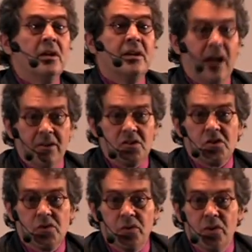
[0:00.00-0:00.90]
college
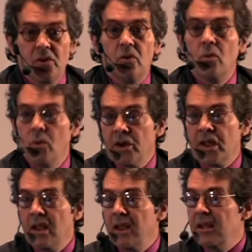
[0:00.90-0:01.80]
student
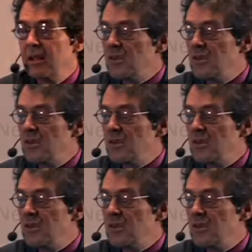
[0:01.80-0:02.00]
working in